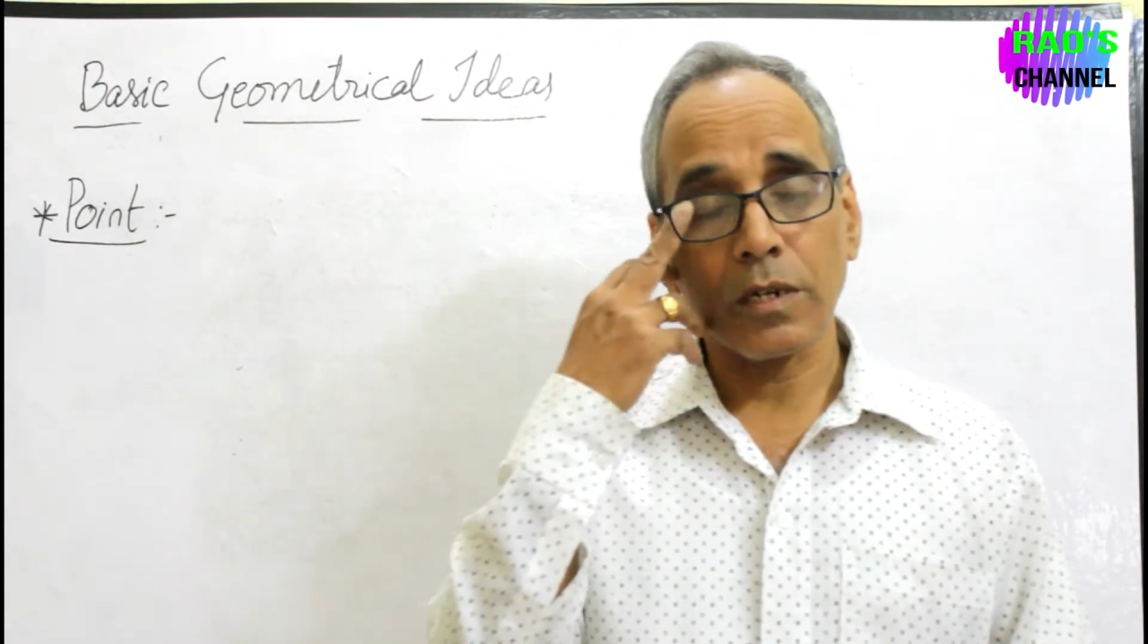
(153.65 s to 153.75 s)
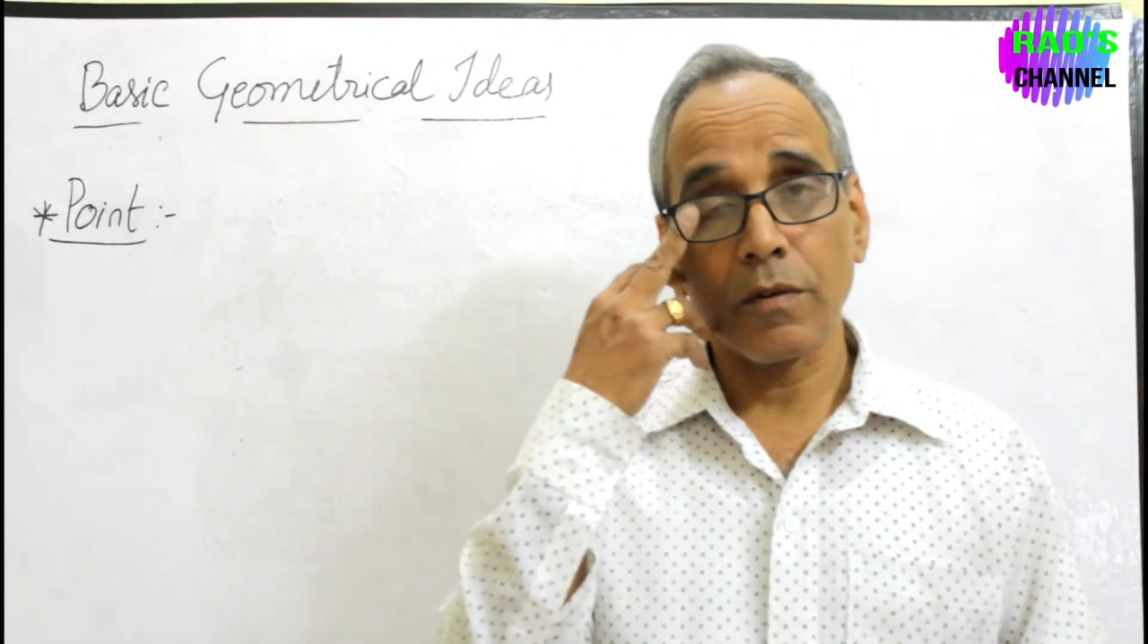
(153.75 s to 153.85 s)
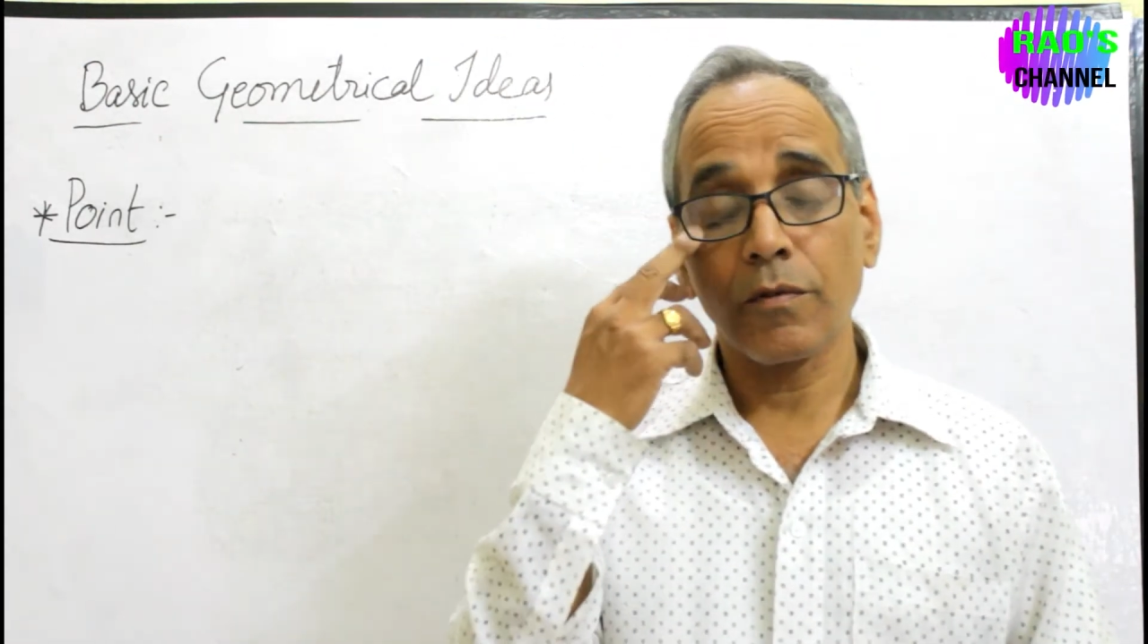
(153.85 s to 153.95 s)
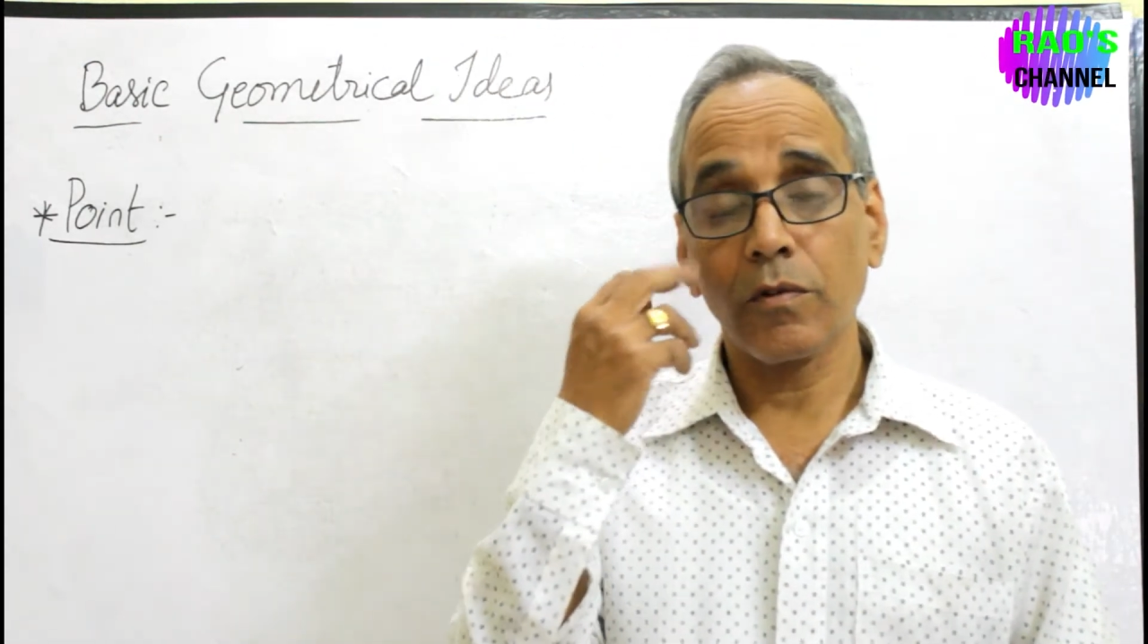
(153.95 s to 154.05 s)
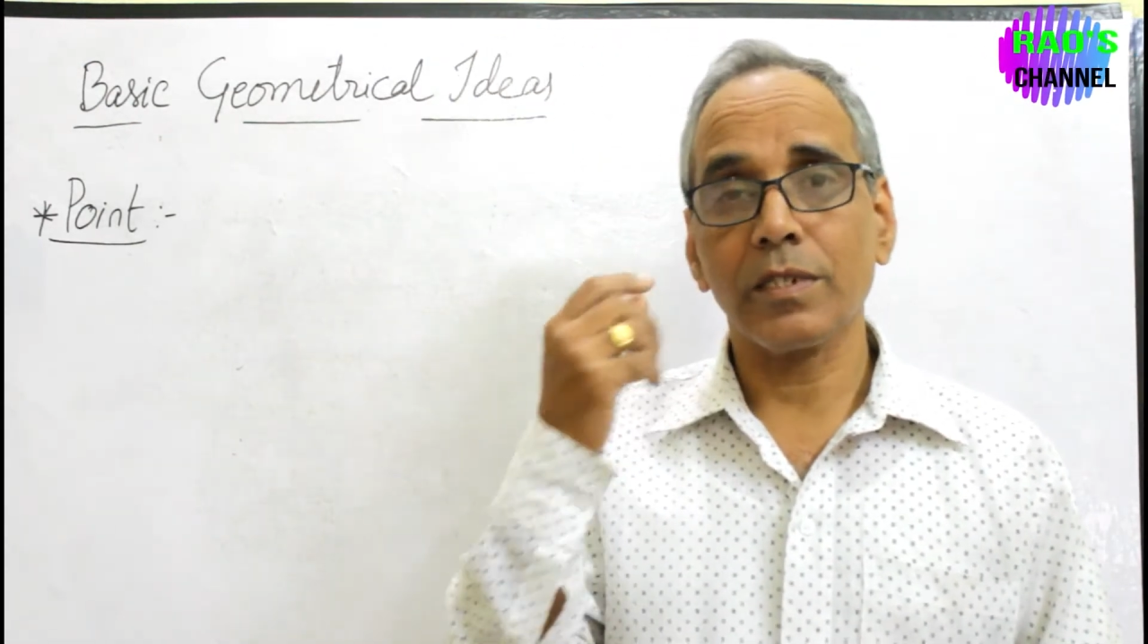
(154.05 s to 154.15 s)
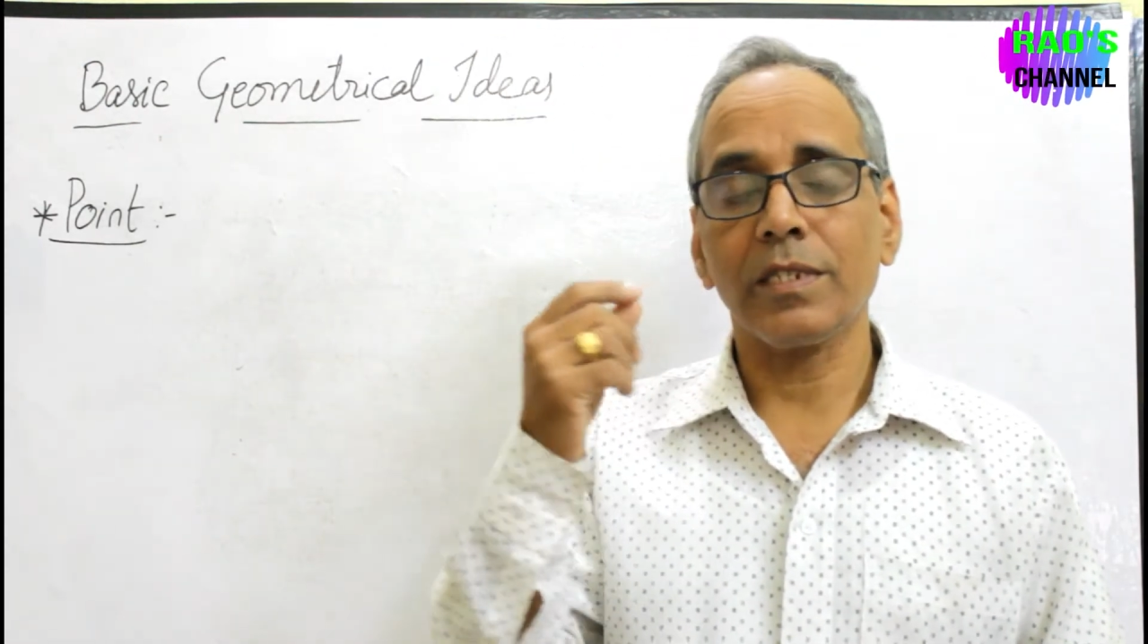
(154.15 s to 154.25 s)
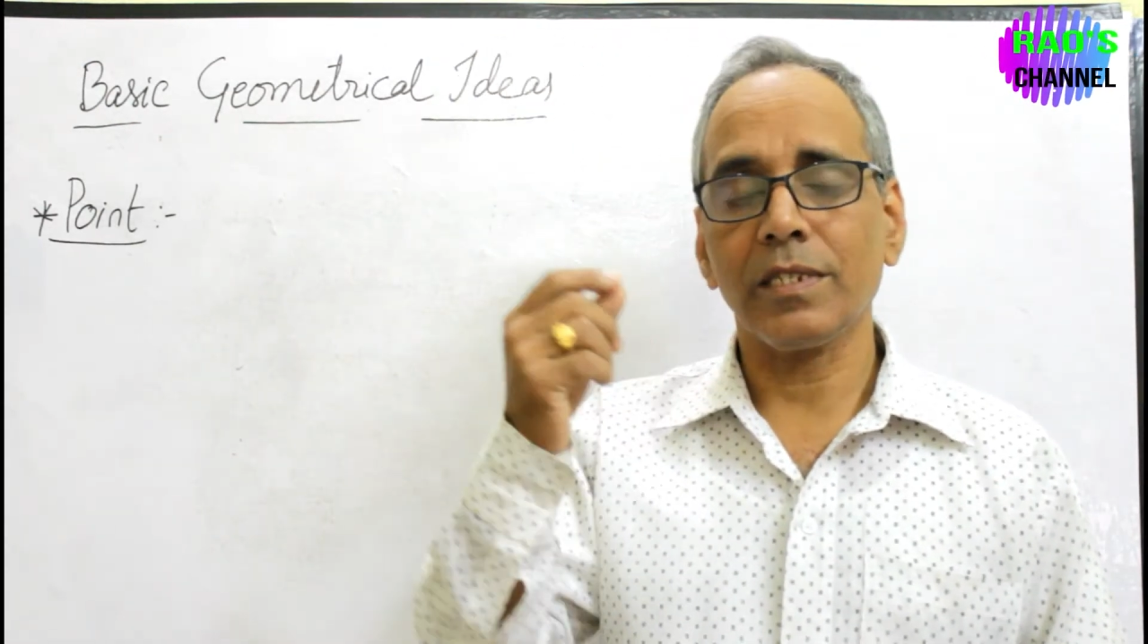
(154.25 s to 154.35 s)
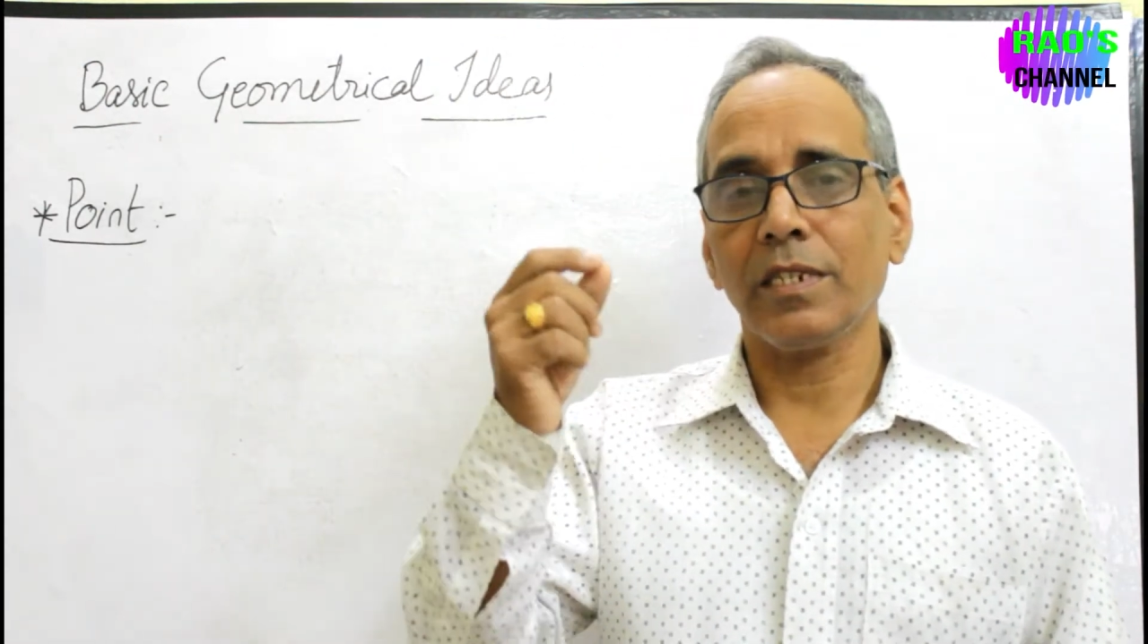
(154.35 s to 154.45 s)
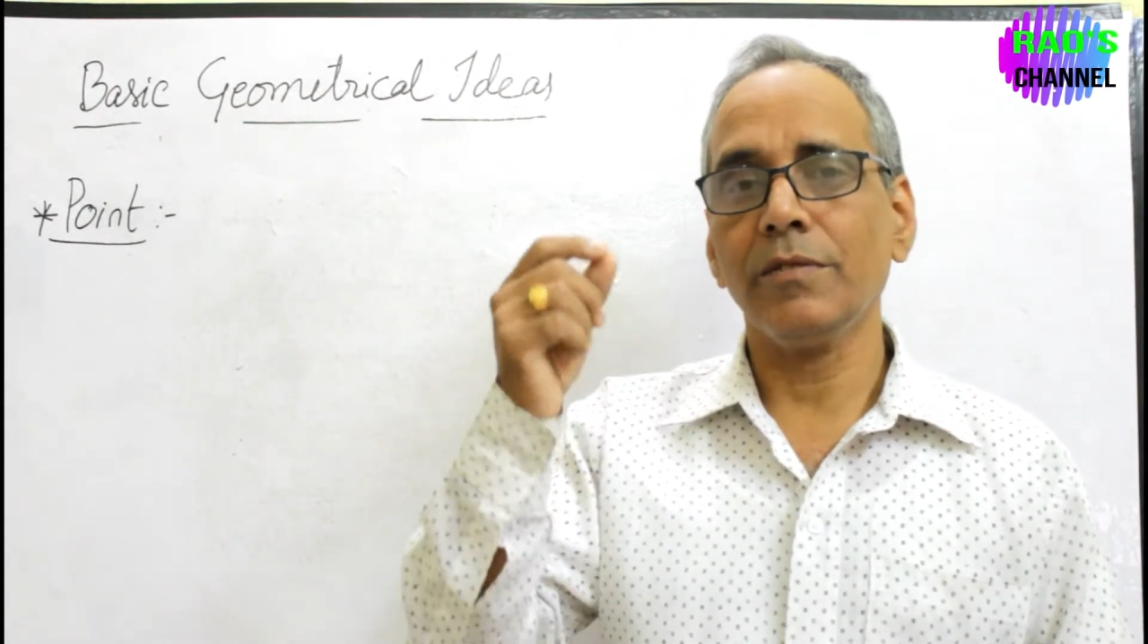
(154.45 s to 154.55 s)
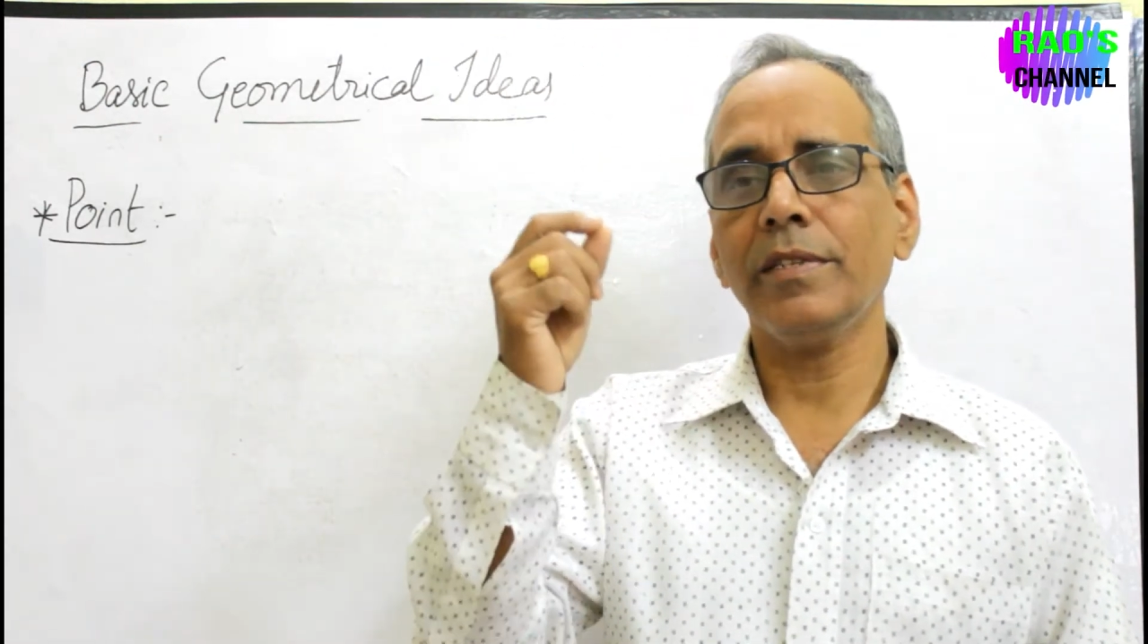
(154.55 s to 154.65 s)
Of course,
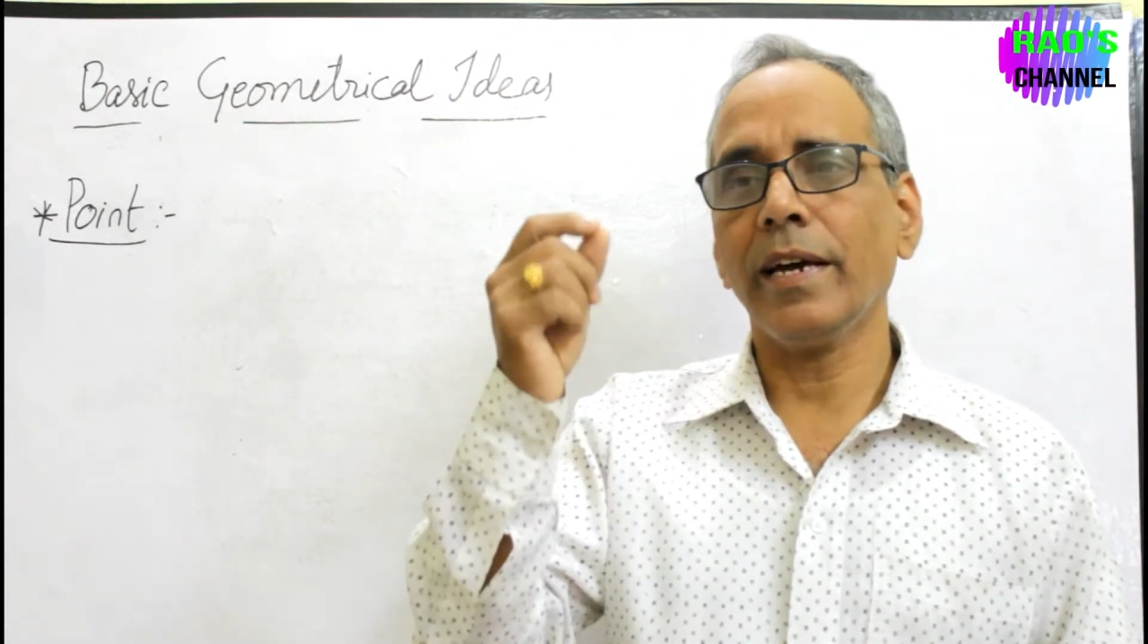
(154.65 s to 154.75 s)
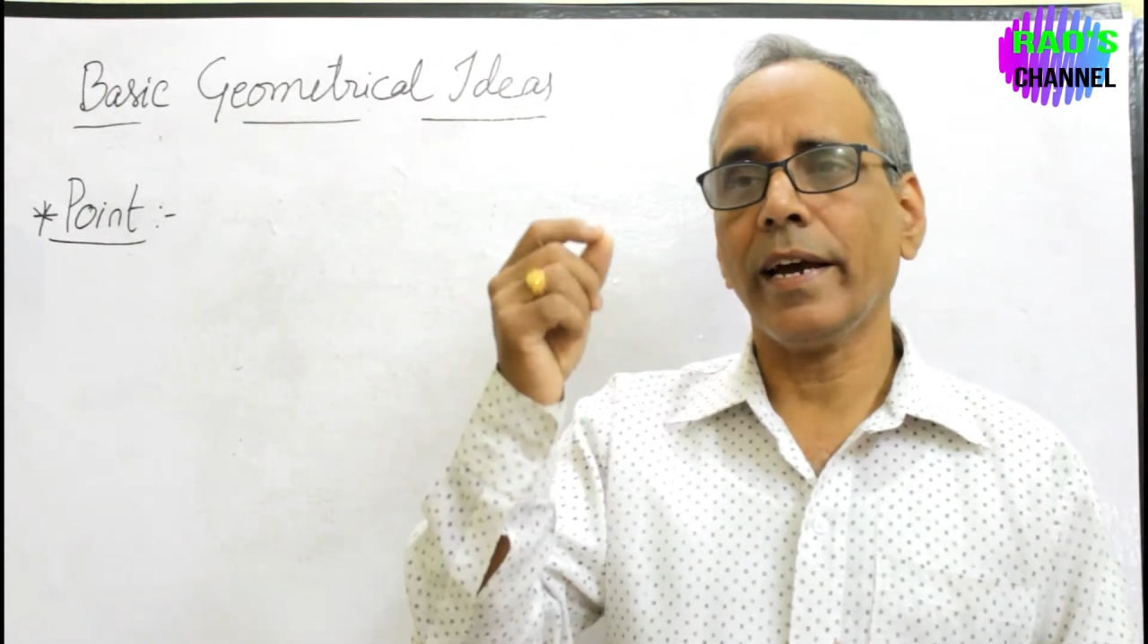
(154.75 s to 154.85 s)
it gives the